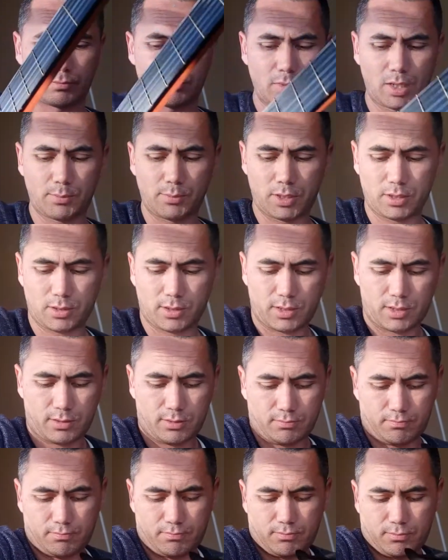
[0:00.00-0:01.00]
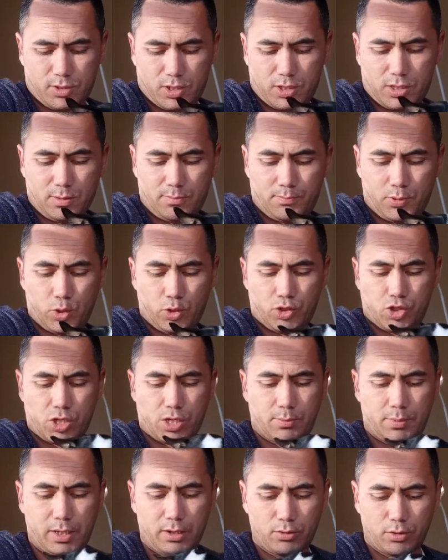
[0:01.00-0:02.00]
maybe you can perch
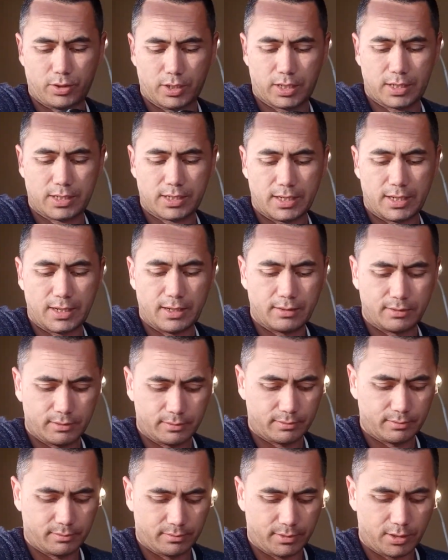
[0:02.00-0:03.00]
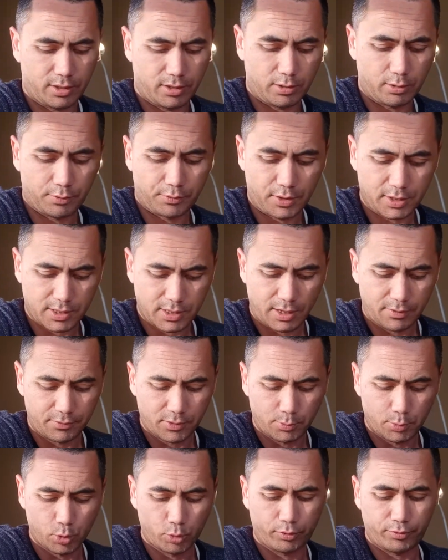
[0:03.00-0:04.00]
up here on the guitar, don't know if that's
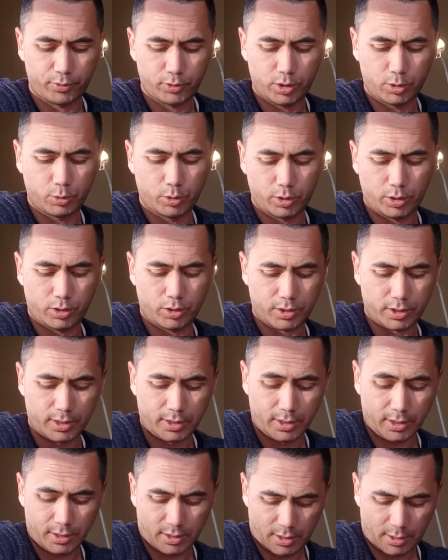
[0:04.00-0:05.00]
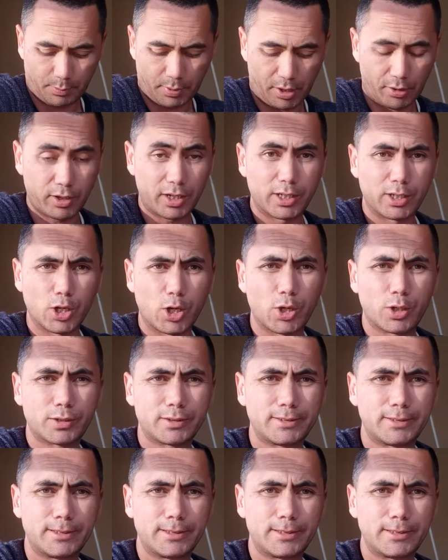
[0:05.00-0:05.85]
comfortable for you or not. Apparently not.